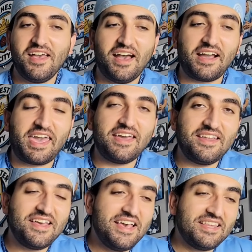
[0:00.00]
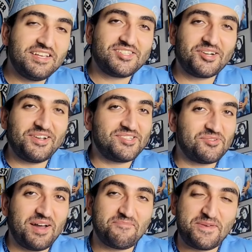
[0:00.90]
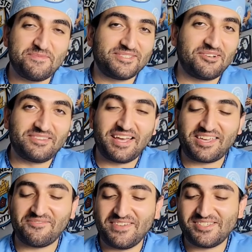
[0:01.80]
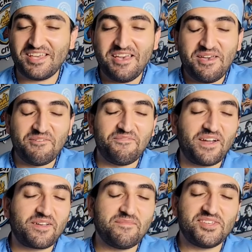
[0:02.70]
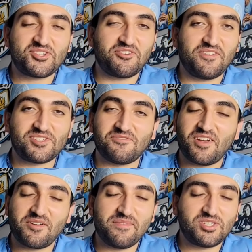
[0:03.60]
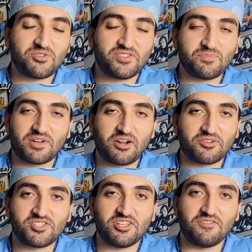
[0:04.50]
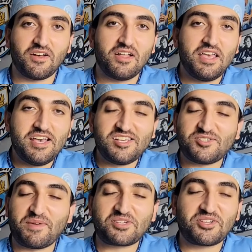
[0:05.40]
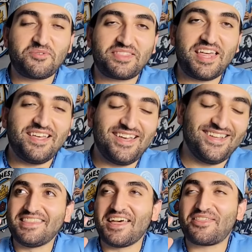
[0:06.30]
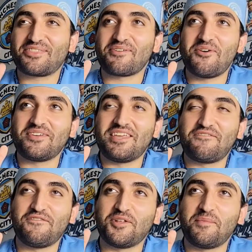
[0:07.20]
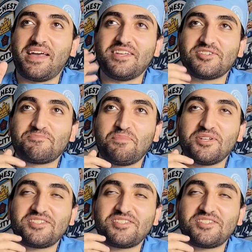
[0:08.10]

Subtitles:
again, there's a reason why people don't like him. He's very mischievous. Very mischievous, Bernardo Silva. Especially with that throw in that full mat. He just